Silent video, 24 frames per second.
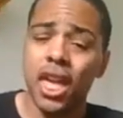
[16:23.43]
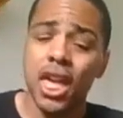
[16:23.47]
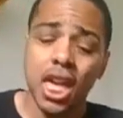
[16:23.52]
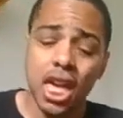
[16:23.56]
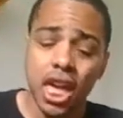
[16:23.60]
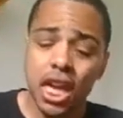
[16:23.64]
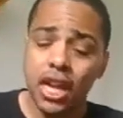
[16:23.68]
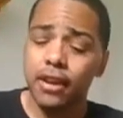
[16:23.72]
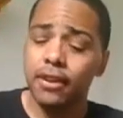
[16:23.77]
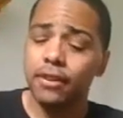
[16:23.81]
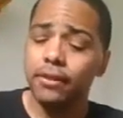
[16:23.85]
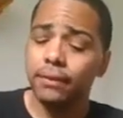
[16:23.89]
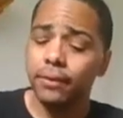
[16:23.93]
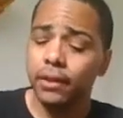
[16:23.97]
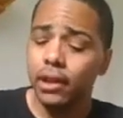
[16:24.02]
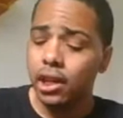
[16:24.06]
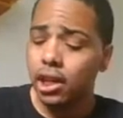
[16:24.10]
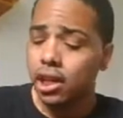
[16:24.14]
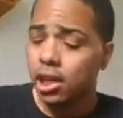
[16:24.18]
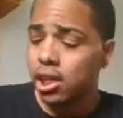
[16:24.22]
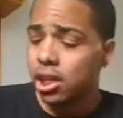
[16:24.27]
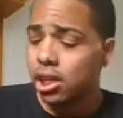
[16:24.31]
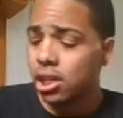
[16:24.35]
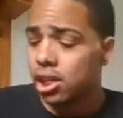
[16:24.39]
if
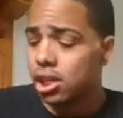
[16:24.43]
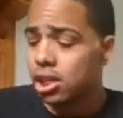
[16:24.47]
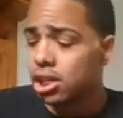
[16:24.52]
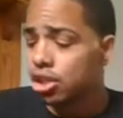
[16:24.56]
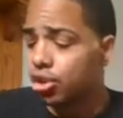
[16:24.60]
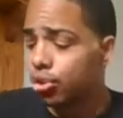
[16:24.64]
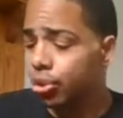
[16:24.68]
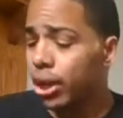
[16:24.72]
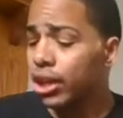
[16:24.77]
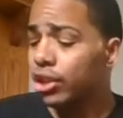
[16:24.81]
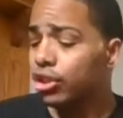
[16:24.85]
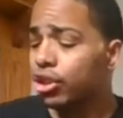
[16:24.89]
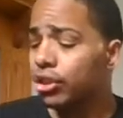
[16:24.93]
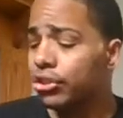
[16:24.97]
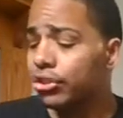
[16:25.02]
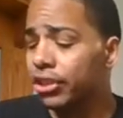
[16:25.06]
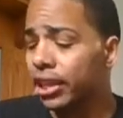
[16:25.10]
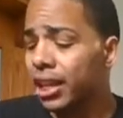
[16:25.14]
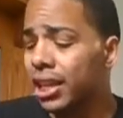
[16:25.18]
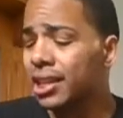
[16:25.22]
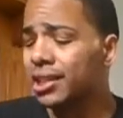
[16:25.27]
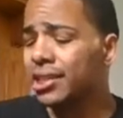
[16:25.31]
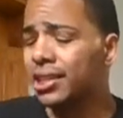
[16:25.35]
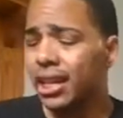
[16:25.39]
Stranger
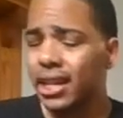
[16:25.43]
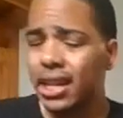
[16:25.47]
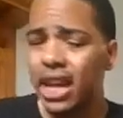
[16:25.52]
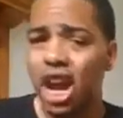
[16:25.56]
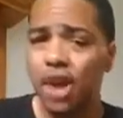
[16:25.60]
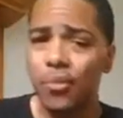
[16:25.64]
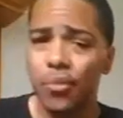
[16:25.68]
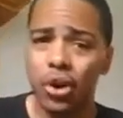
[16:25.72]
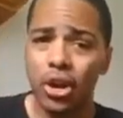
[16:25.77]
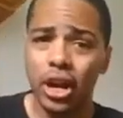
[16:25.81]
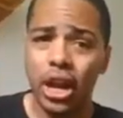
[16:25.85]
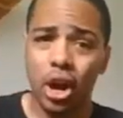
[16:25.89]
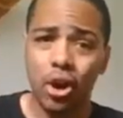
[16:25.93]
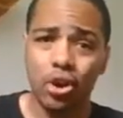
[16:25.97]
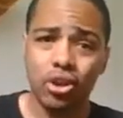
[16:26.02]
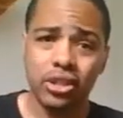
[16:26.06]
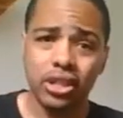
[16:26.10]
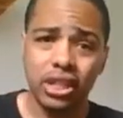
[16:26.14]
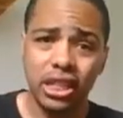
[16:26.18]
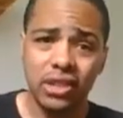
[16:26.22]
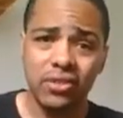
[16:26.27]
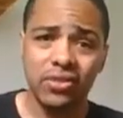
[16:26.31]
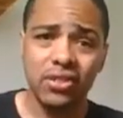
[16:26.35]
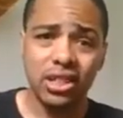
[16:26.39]
Things can come on on
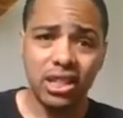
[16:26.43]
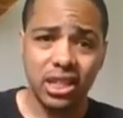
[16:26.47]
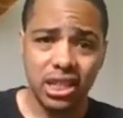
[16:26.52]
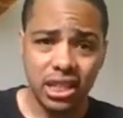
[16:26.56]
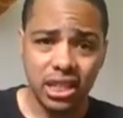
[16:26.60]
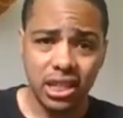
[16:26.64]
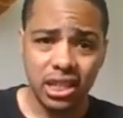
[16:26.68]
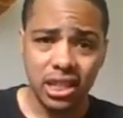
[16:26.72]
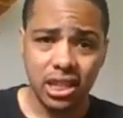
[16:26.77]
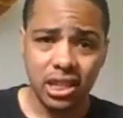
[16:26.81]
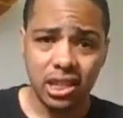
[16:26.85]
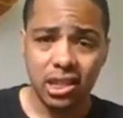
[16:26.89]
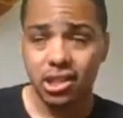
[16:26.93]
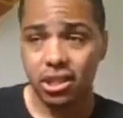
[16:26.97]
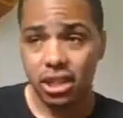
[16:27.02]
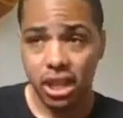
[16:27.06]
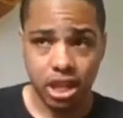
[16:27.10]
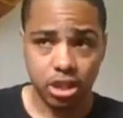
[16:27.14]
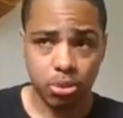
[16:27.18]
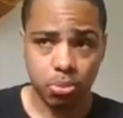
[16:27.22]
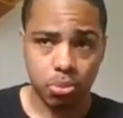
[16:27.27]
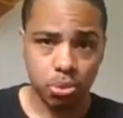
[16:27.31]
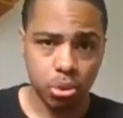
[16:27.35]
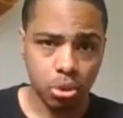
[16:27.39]
DVD
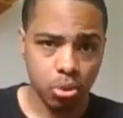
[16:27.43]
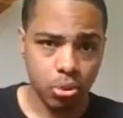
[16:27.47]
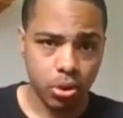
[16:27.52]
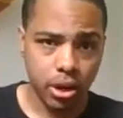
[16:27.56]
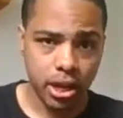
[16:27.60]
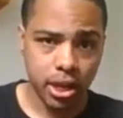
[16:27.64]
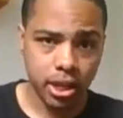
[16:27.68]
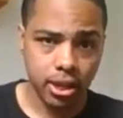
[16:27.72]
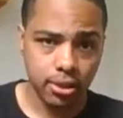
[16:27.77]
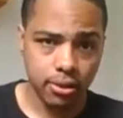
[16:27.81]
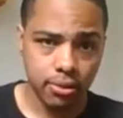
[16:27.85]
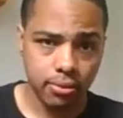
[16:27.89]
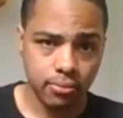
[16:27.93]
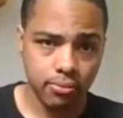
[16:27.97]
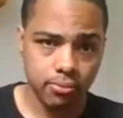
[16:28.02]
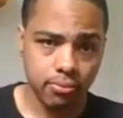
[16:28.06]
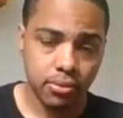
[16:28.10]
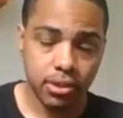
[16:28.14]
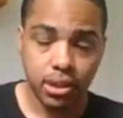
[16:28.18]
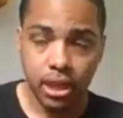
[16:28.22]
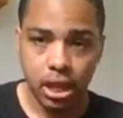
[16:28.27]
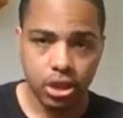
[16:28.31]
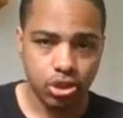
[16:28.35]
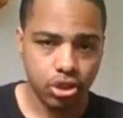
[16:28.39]
slash Blu-ray
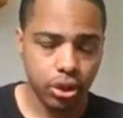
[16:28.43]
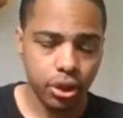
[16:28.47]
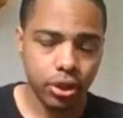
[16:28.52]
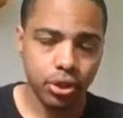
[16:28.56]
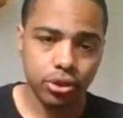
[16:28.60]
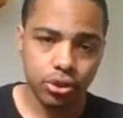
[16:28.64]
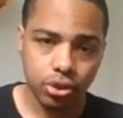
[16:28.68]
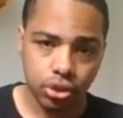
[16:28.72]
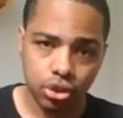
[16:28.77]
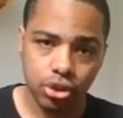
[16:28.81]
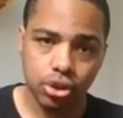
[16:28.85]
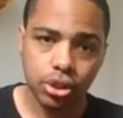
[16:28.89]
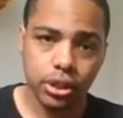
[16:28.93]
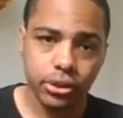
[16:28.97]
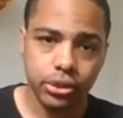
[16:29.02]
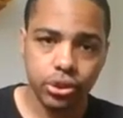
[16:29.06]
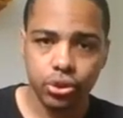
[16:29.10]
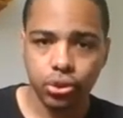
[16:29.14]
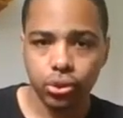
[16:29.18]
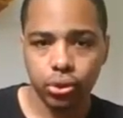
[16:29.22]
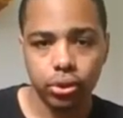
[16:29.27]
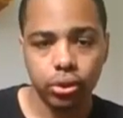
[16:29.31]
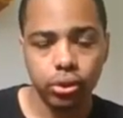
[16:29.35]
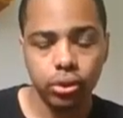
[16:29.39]
slash
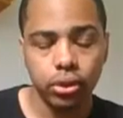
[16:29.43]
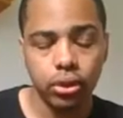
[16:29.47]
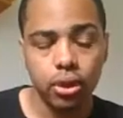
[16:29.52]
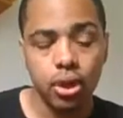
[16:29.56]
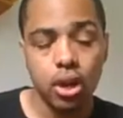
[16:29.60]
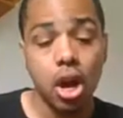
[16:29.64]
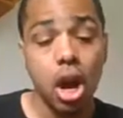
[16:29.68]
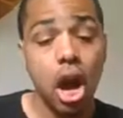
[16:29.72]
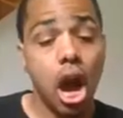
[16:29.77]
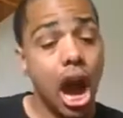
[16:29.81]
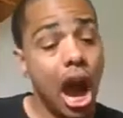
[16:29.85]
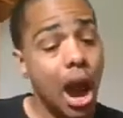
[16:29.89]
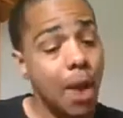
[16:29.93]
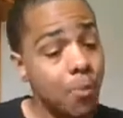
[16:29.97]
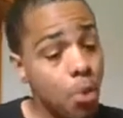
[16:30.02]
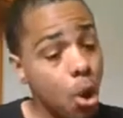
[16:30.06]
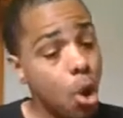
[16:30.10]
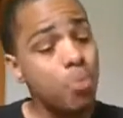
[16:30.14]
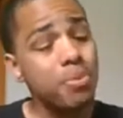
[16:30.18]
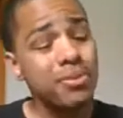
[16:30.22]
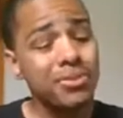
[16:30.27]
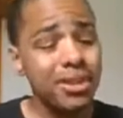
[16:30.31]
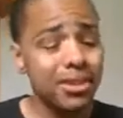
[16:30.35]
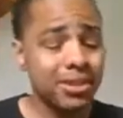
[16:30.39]
digital, I'm
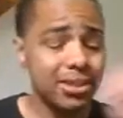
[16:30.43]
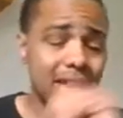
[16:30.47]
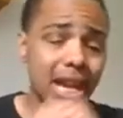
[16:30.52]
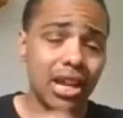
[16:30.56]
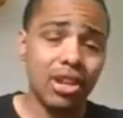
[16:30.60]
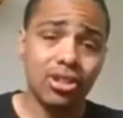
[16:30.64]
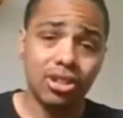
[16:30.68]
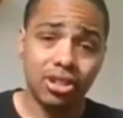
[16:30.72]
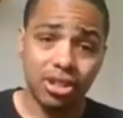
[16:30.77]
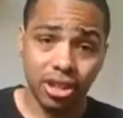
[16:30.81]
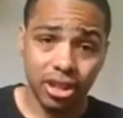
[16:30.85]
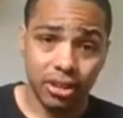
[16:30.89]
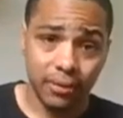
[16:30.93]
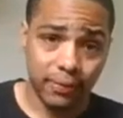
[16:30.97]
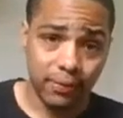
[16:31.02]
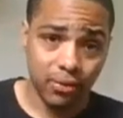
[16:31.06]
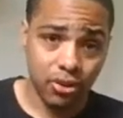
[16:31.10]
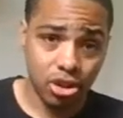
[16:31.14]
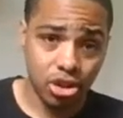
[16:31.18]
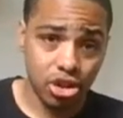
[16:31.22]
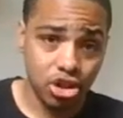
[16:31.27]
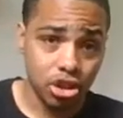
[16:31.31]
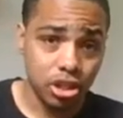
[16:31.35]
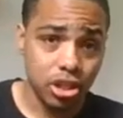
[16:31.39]
hoping the Snyder Cut
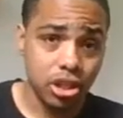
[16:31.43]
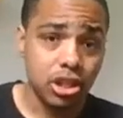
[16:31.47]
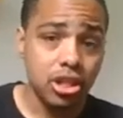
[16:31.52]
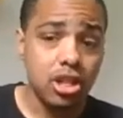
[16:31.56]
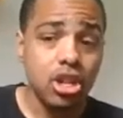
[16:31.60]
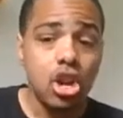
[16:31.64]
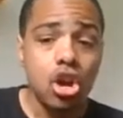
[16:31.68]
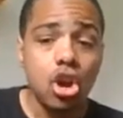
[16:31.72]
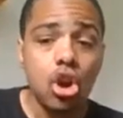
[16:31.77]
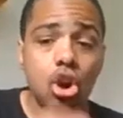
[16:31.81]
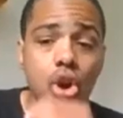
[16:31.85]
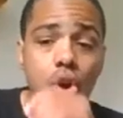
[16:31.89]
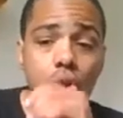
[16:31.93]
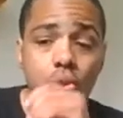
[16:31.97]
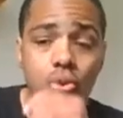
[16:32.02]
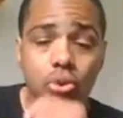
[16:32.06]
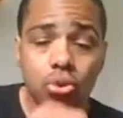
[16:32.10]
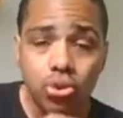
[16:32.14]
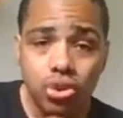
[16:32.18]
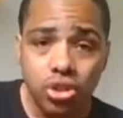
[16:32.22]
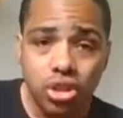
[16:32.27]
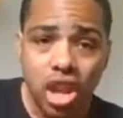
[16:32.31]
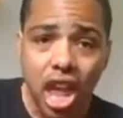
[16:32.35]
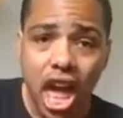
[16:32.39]
version will
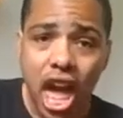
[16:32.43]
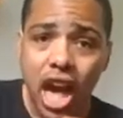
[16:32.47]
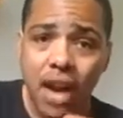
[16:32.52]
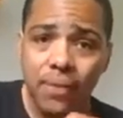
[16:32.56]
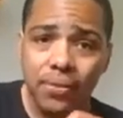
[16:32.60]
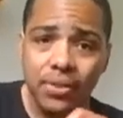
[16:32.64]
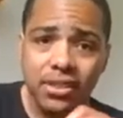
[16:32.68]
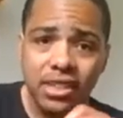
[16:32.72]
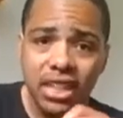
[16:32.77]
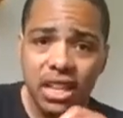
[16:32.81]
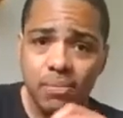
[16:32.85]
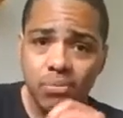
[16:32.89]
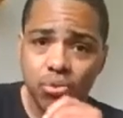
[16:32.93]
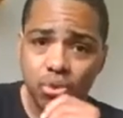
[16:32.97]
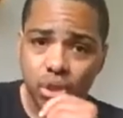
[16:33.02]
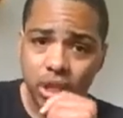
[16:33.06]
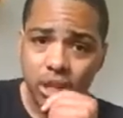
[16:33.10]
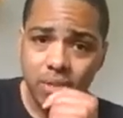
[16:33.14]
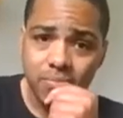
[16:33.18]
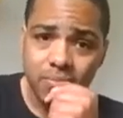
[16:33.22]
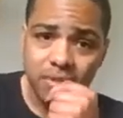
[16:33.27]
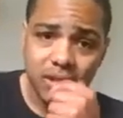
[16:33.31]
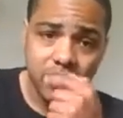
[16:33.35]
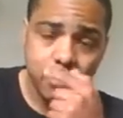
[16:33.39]
have the same
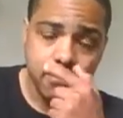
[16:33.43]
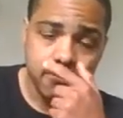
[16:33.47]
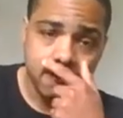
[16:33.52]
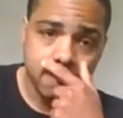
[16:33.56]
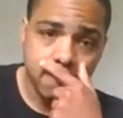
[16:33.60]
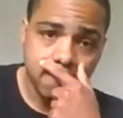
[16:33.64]
treatment